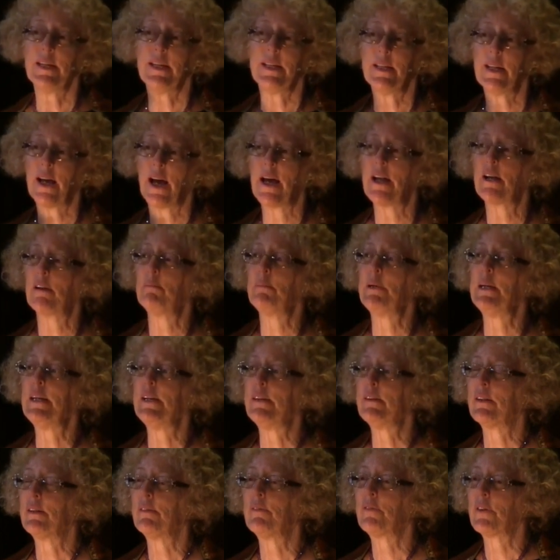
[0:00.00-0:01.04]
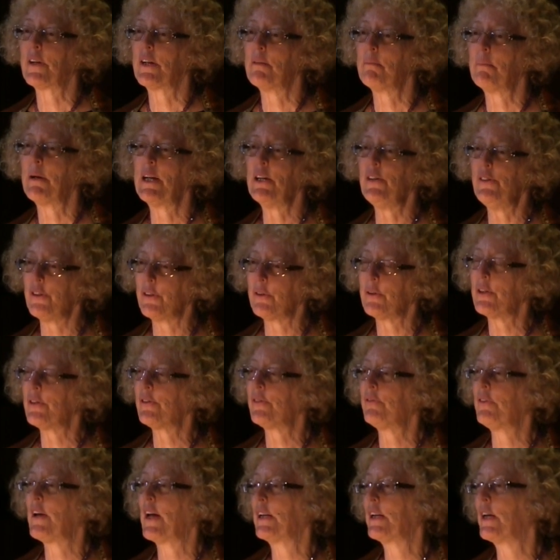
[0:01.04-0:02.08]
eat idol meat in front of my Jewish
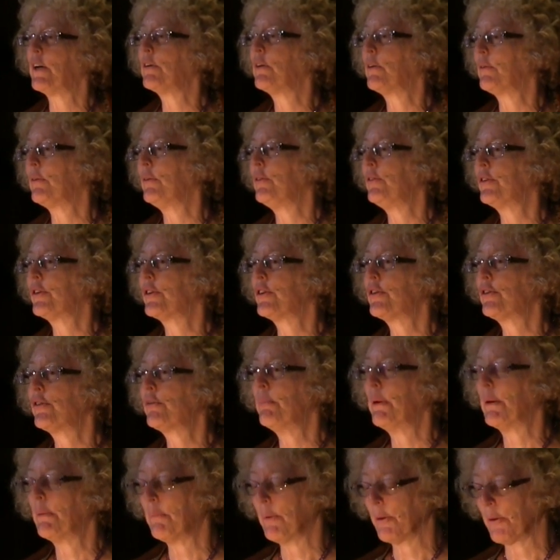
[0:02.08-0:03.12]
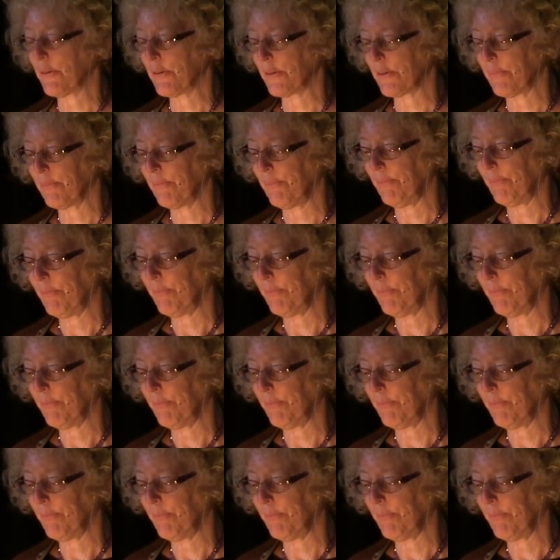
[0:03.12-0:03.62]
fellow church members,